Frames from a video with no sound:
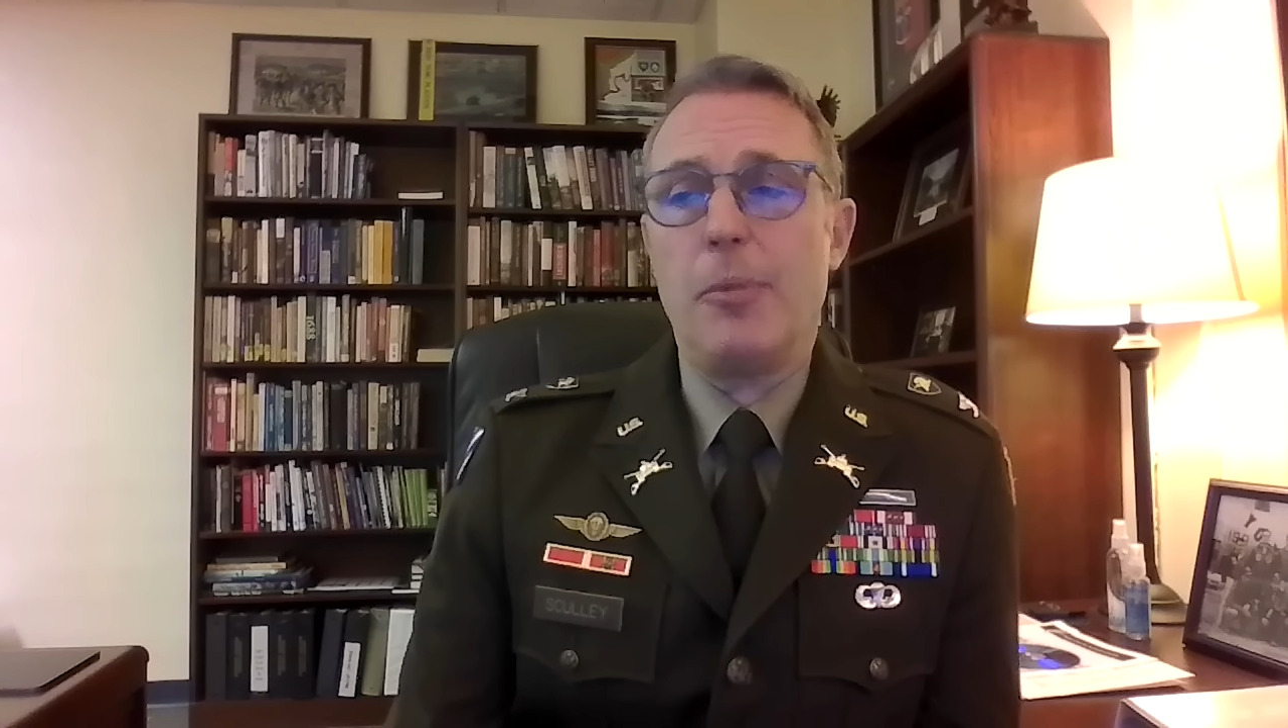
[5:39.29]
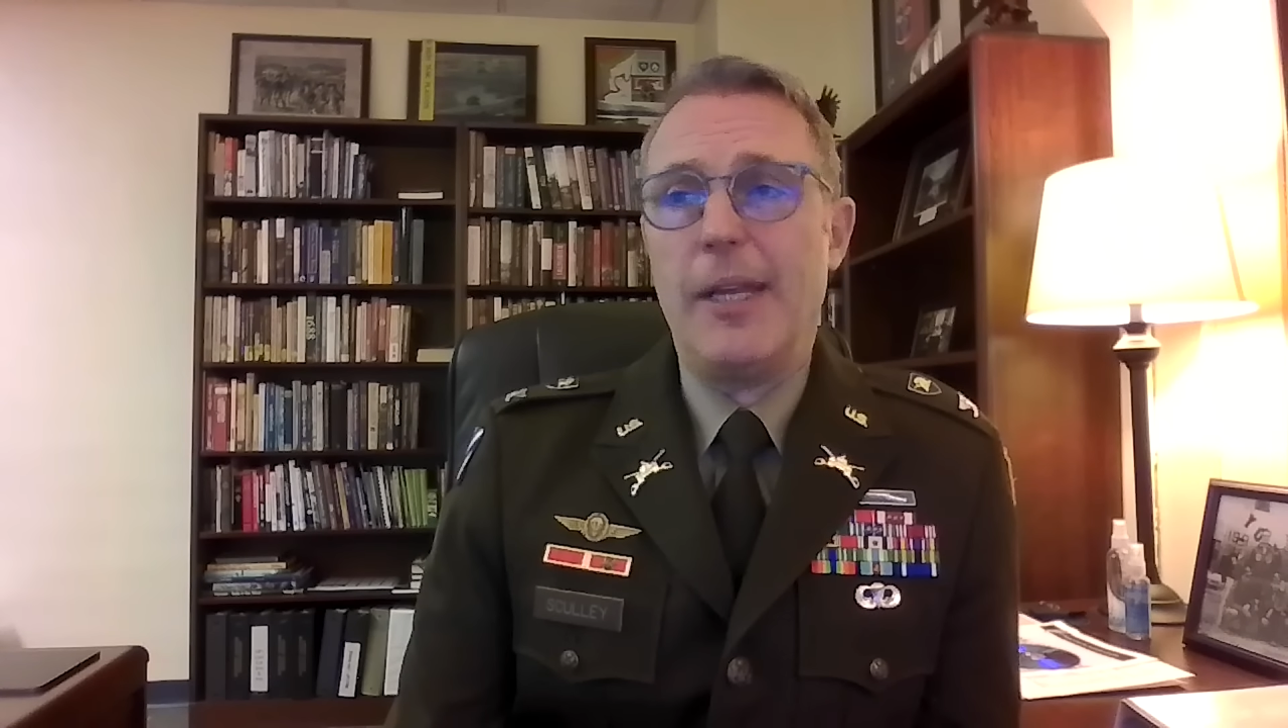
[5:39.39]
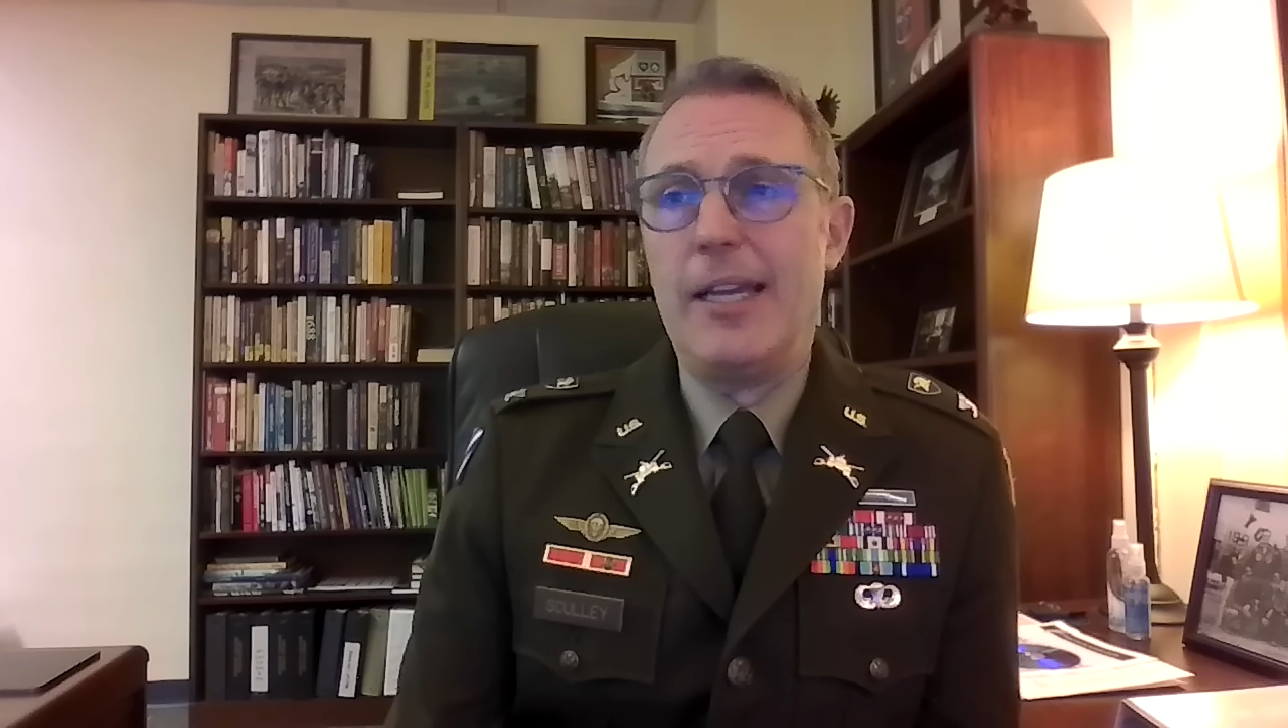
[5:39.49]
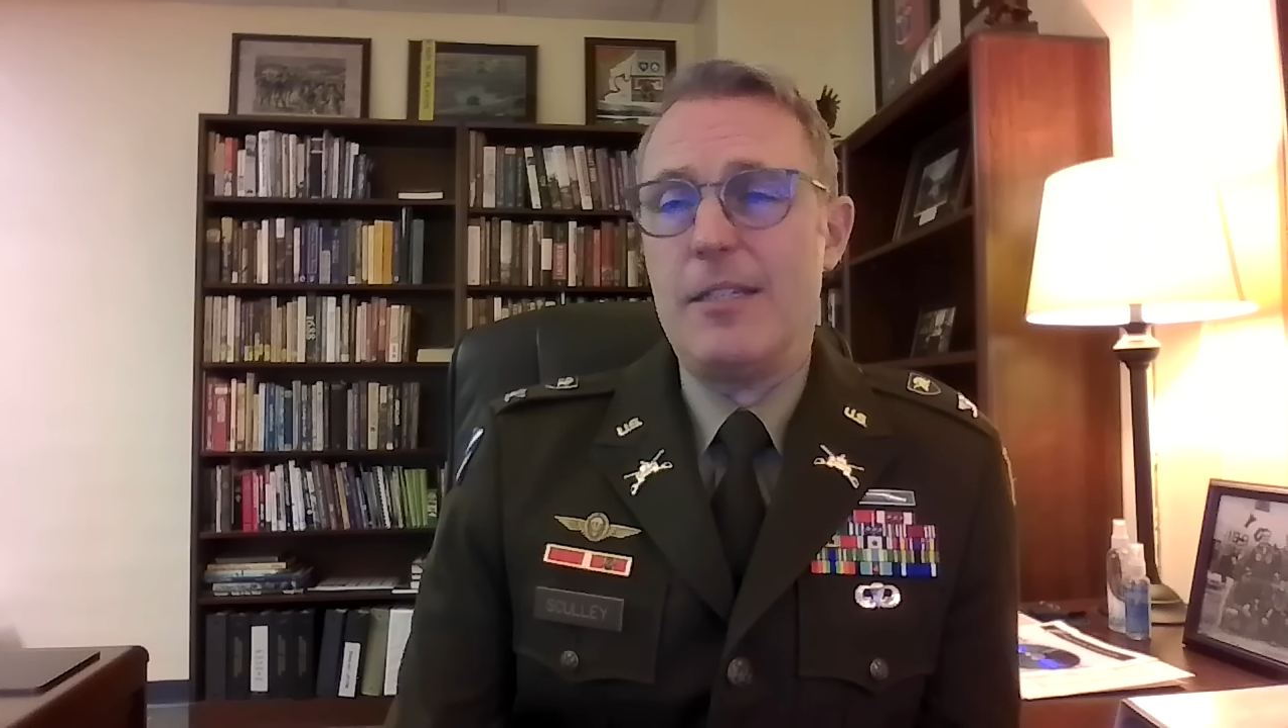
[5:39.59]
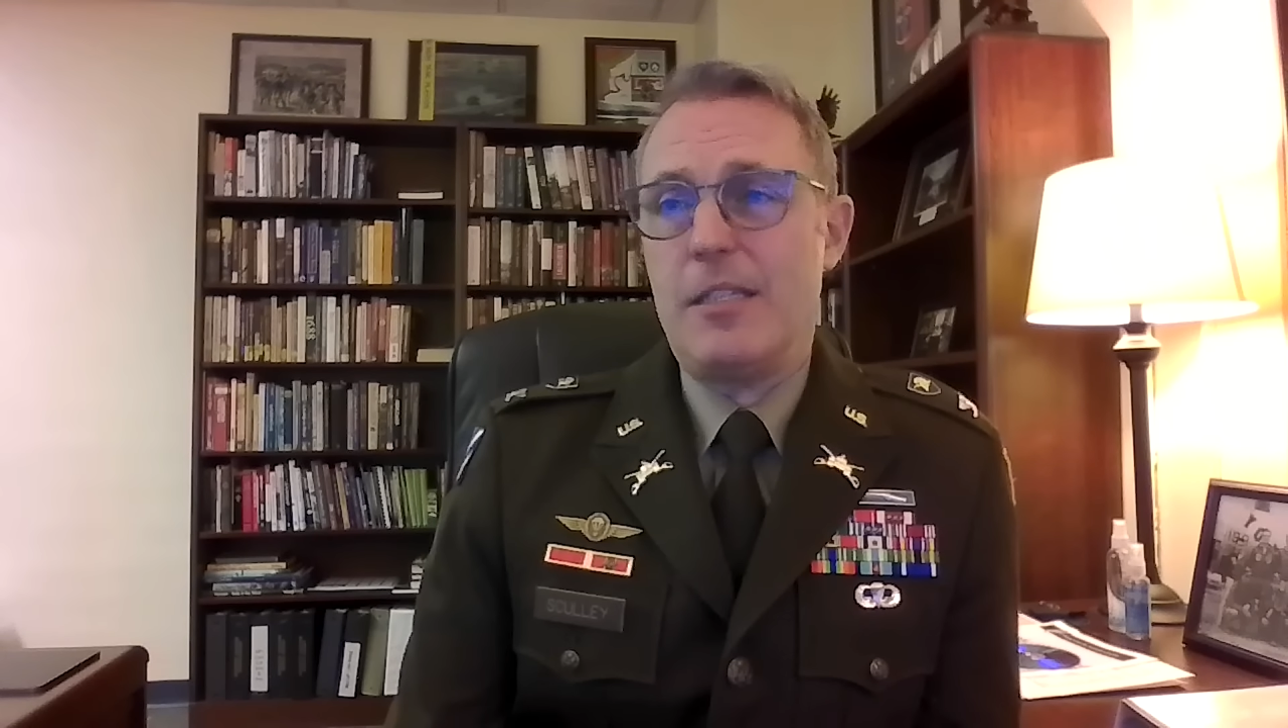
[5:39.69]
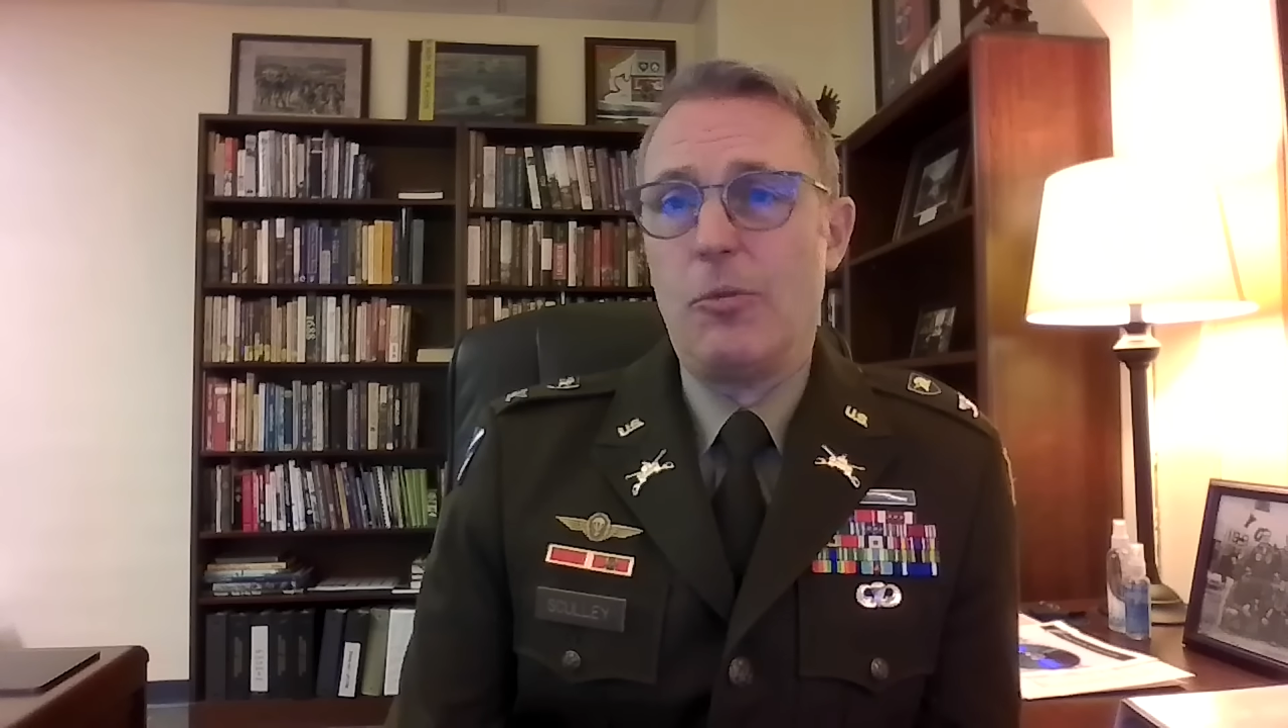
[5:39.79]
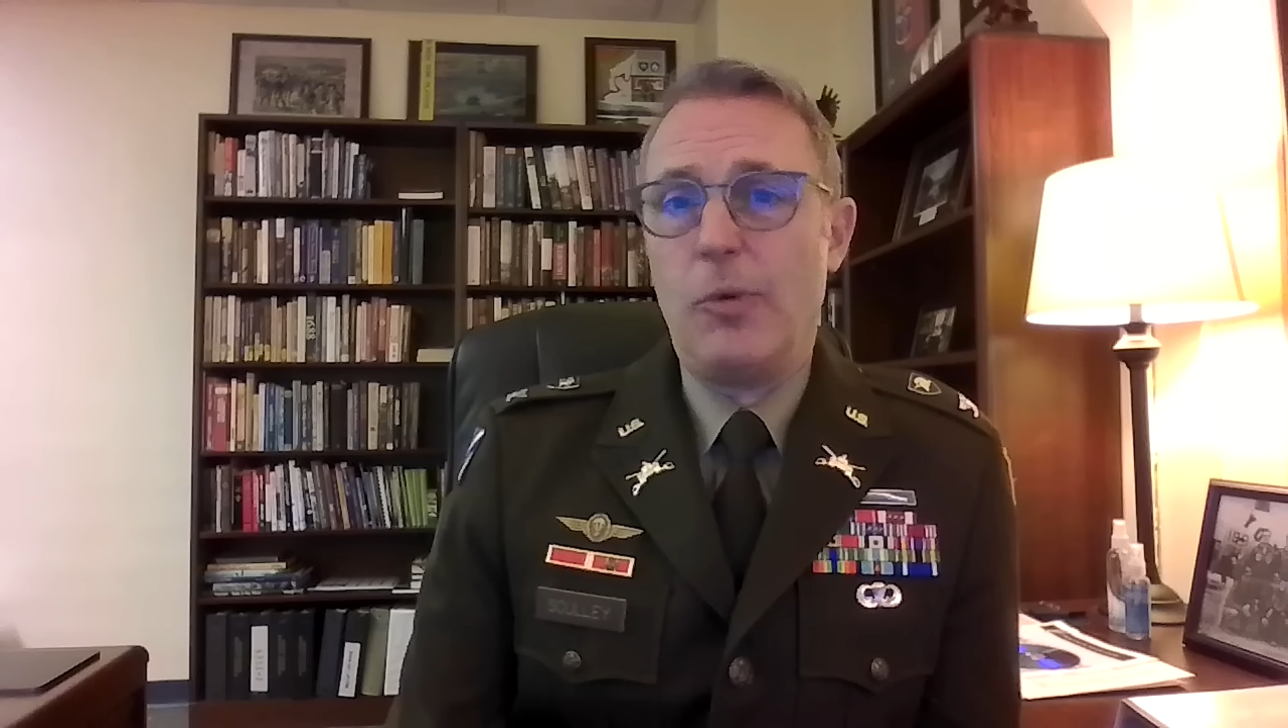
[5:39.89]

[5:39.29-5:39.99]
plans that